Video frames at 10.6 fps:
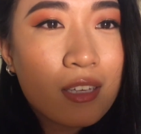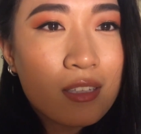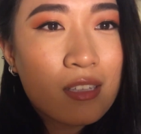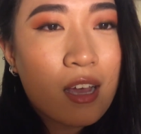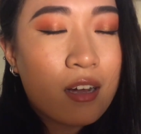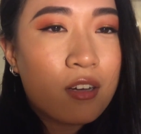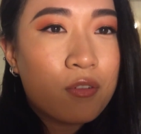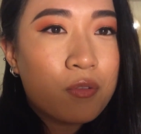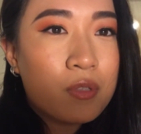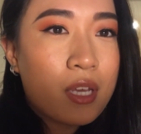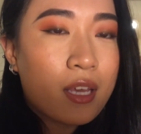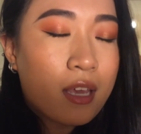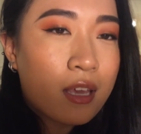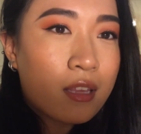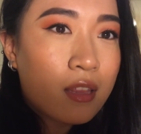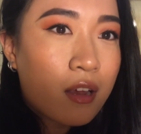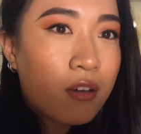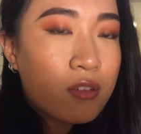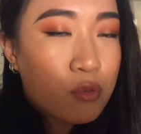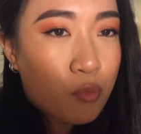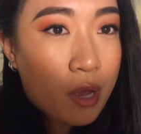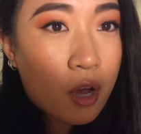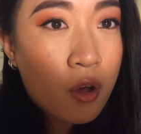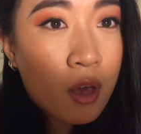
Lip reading: entire routine there as well.